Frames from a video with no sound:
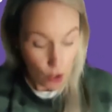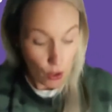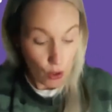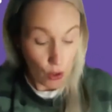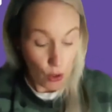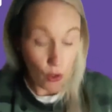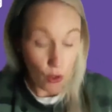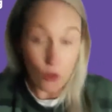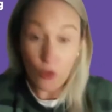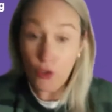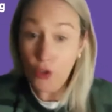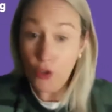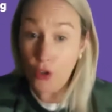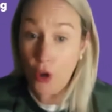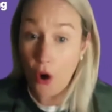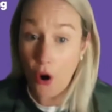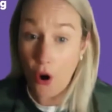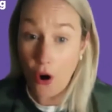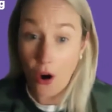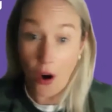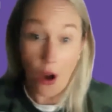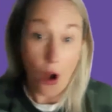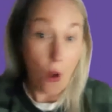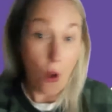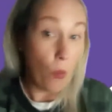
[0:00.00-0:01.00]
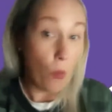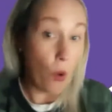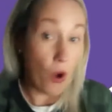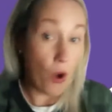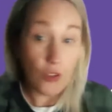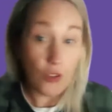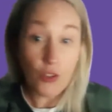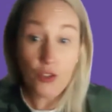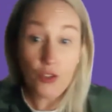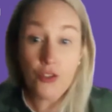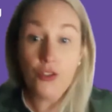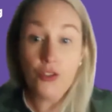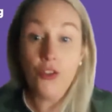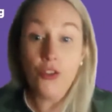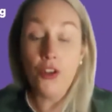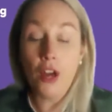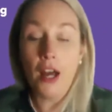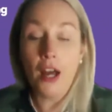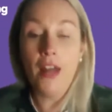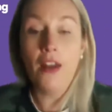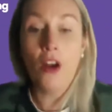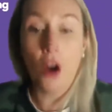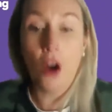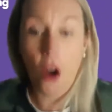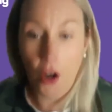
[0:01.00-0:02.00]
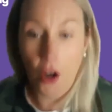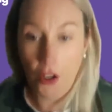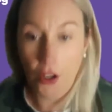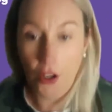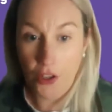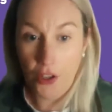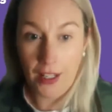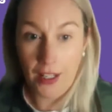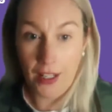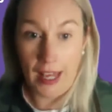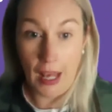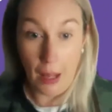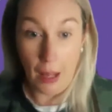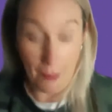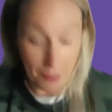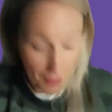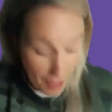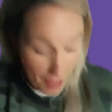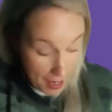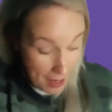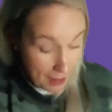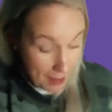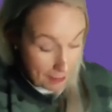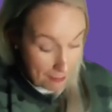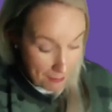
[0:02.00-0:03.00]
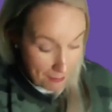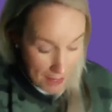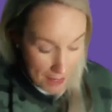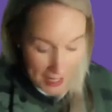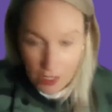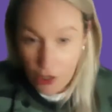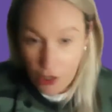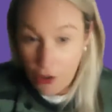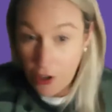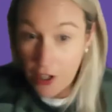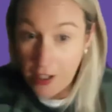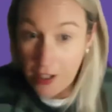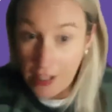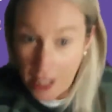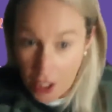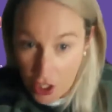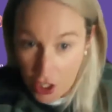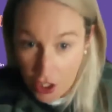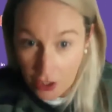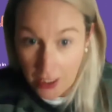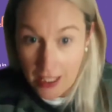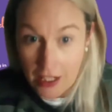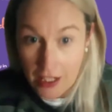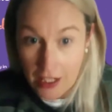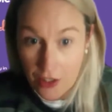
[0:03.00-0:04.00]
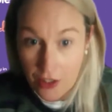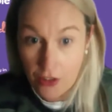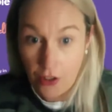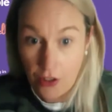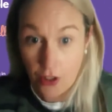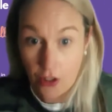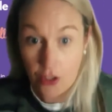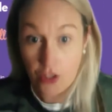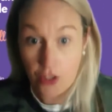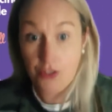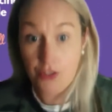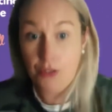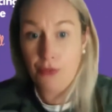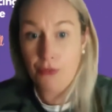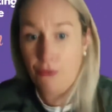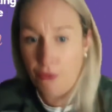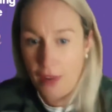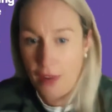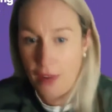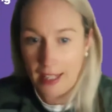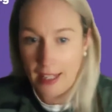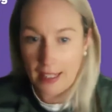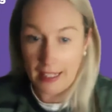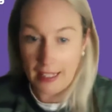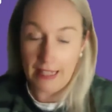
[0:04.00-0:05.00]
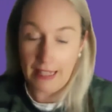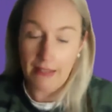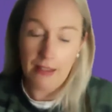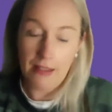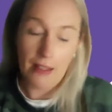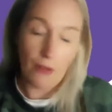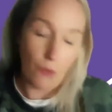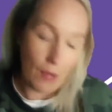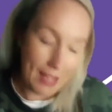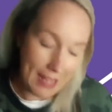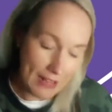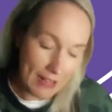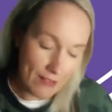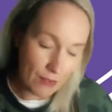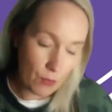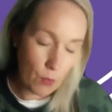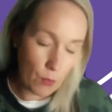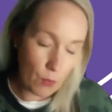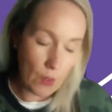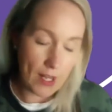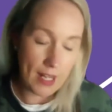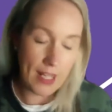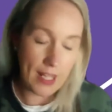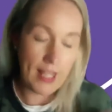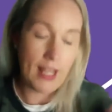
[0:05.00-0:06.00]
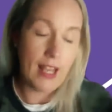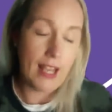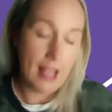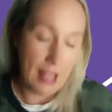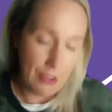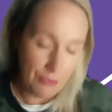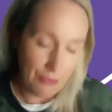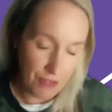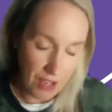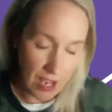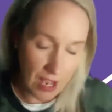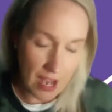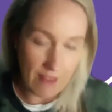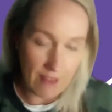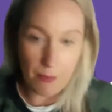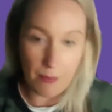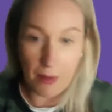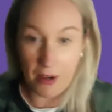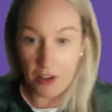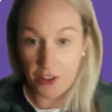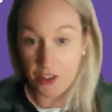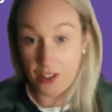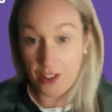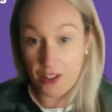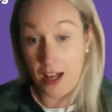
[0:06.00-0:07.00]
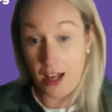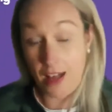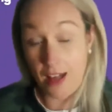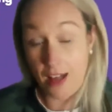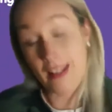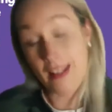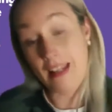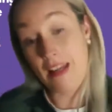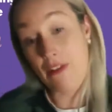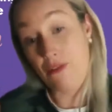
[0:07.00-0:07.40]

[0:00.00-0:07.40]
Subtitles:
Who you are, what you do, and how you can help. Make your initial introductions friendly, even witty, if you have a personality.